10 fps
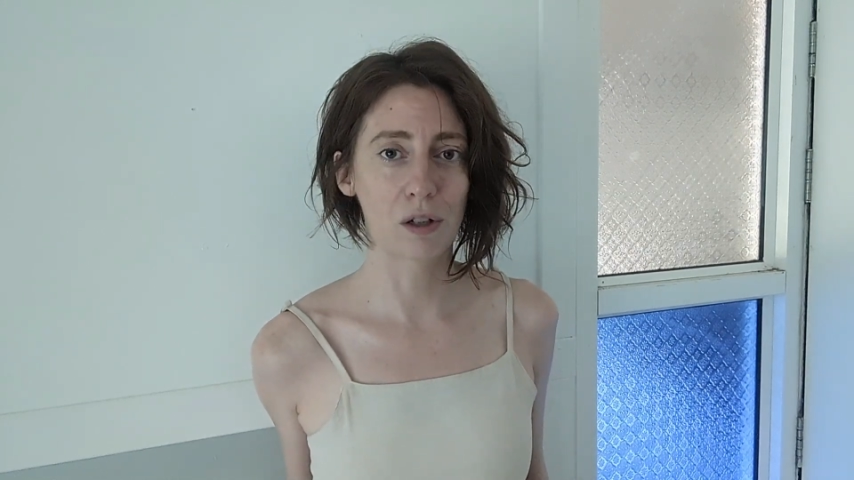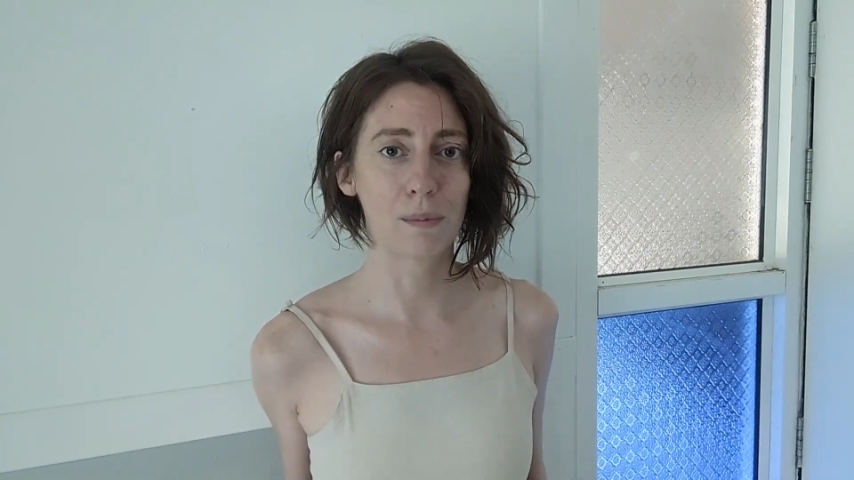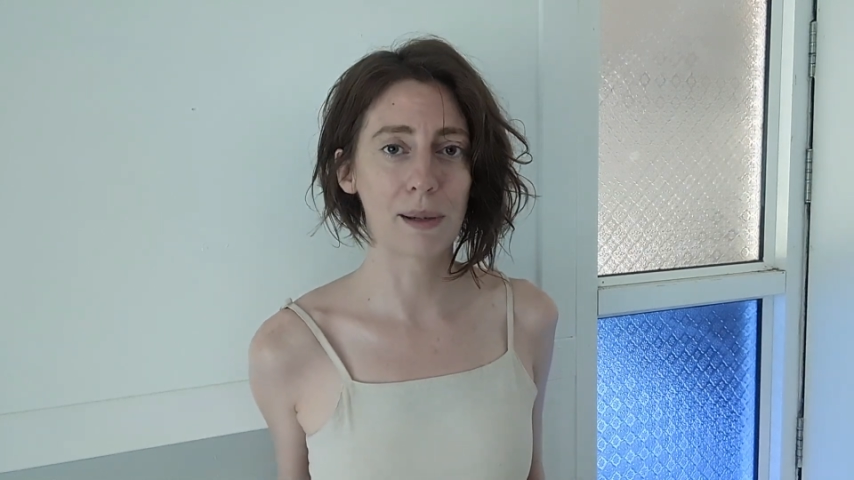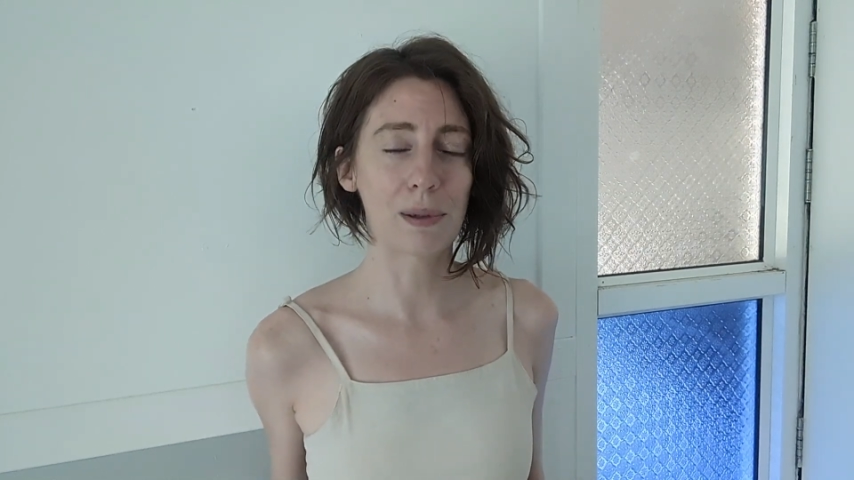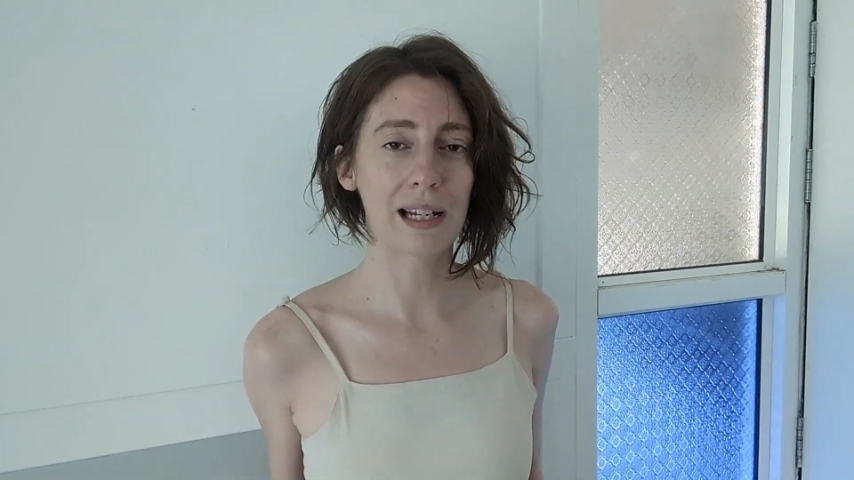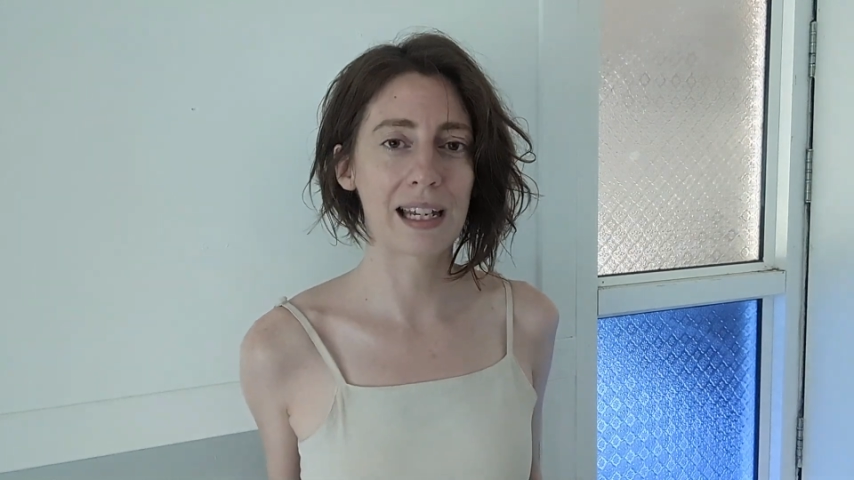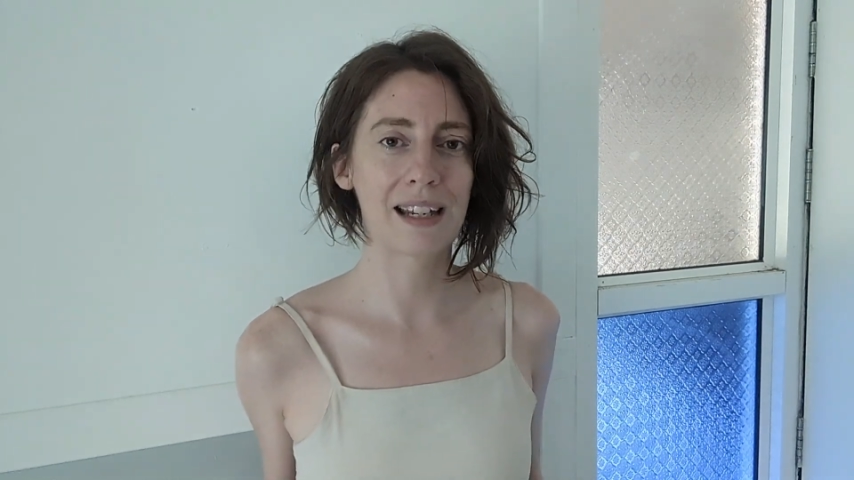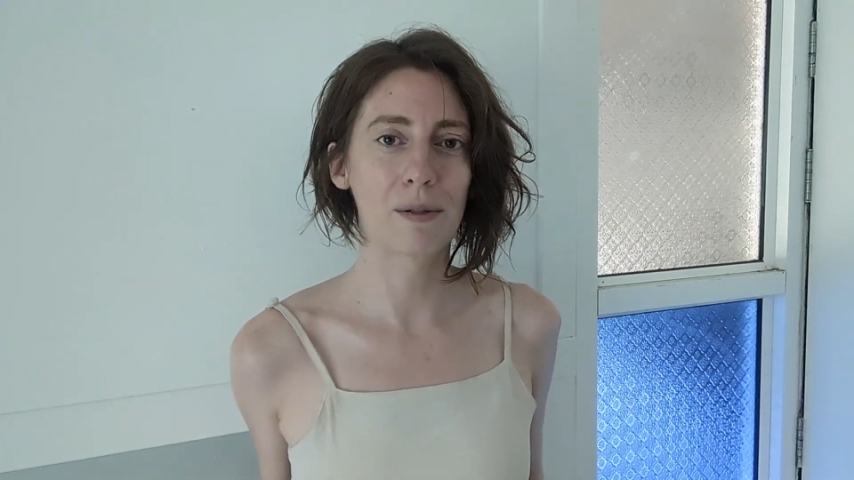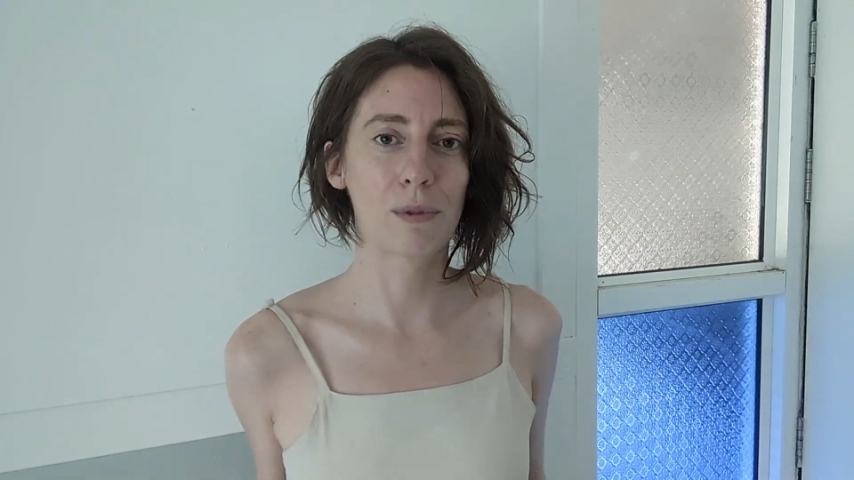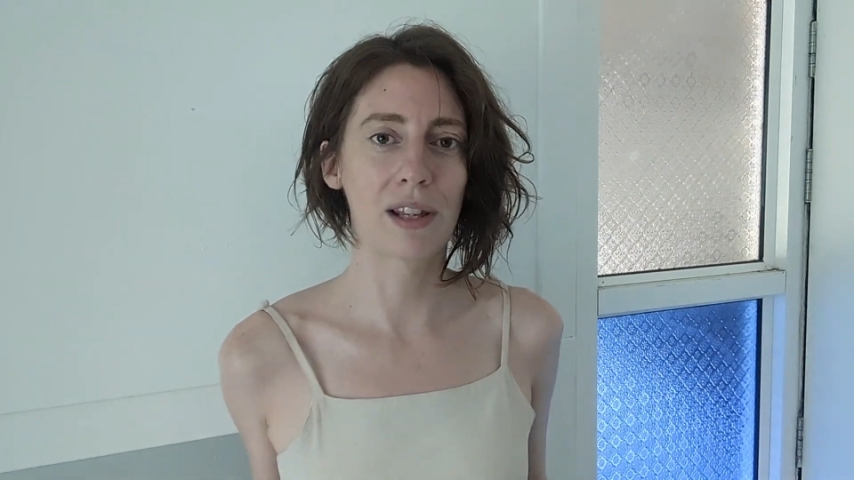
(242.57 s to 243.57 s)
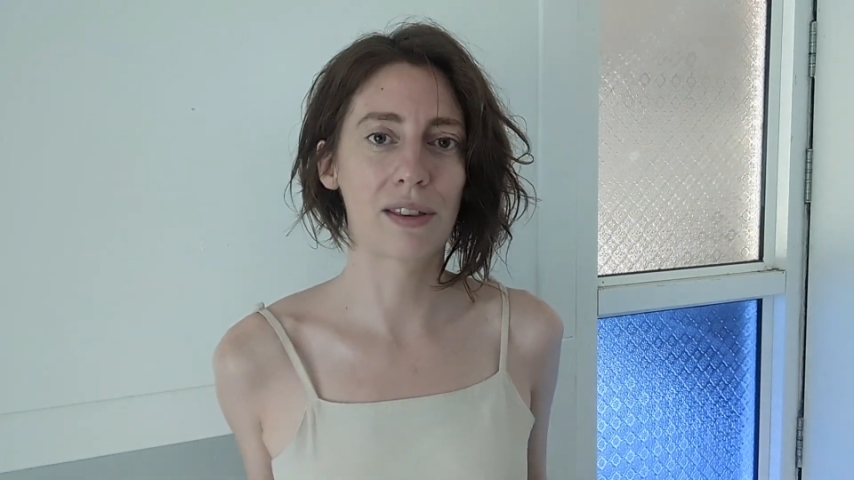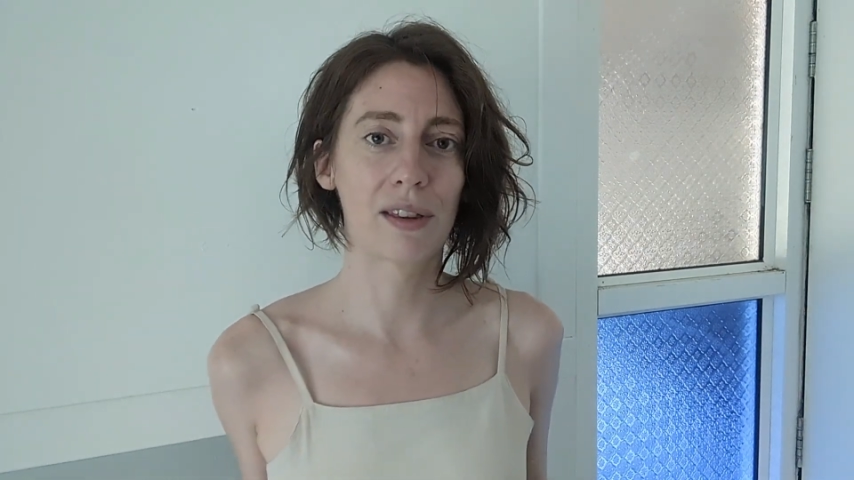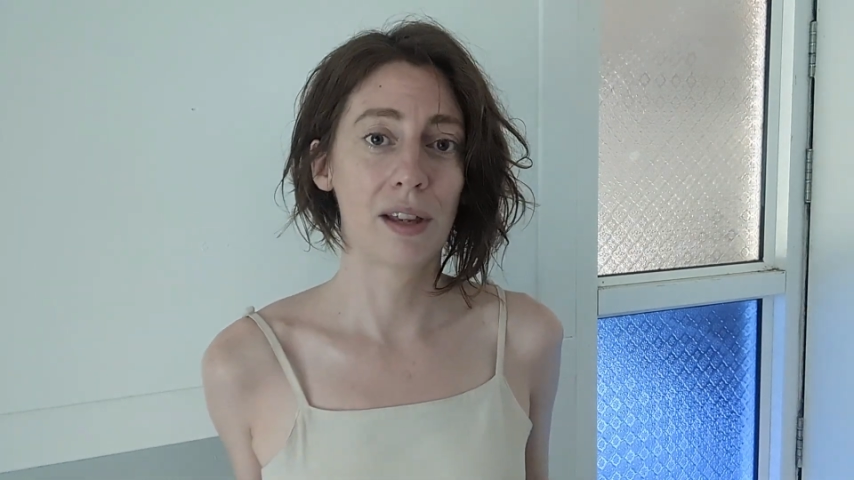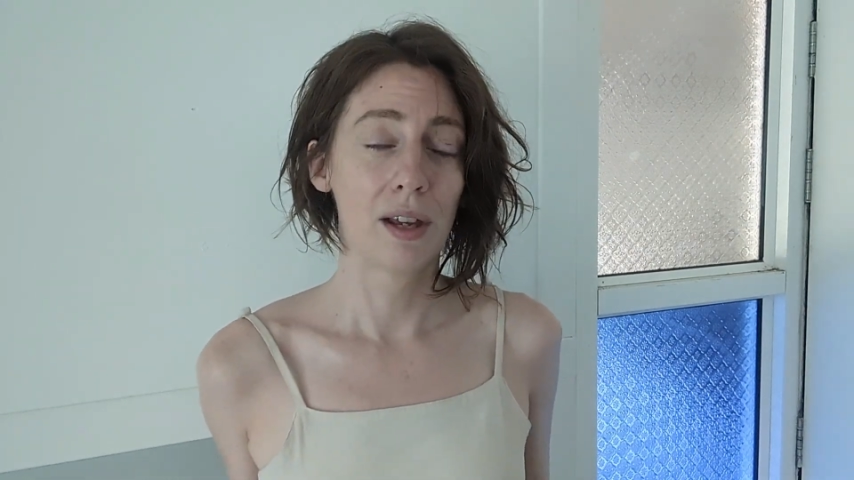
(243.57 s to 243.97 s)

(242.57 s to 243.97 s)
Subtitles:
you'll be playing with